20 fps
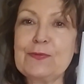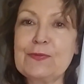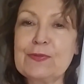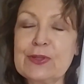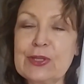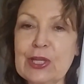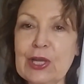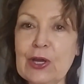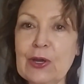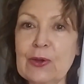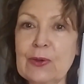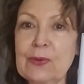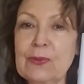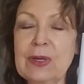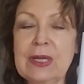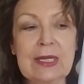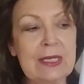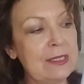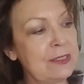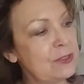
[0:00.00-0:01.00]
flow.
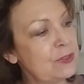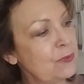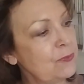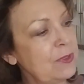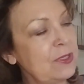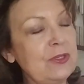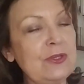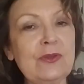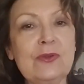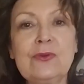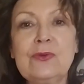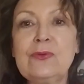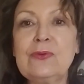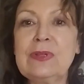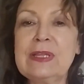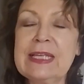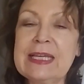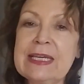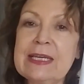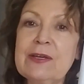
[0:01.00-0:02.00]
So when you
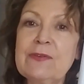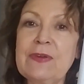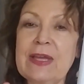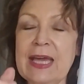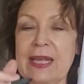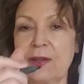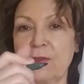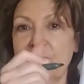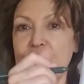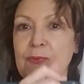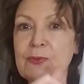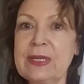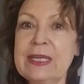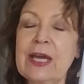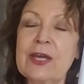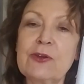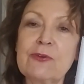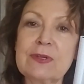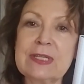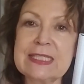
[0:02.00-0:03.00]
live at a
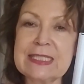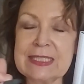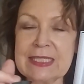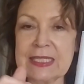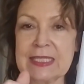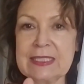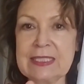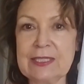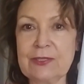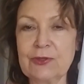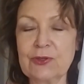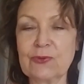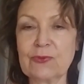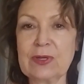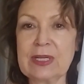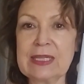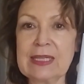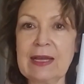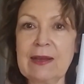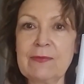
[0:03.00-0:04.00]
360
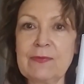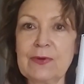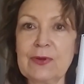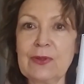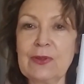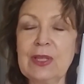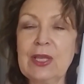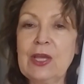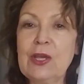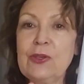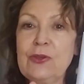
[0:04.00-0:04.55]
degree level,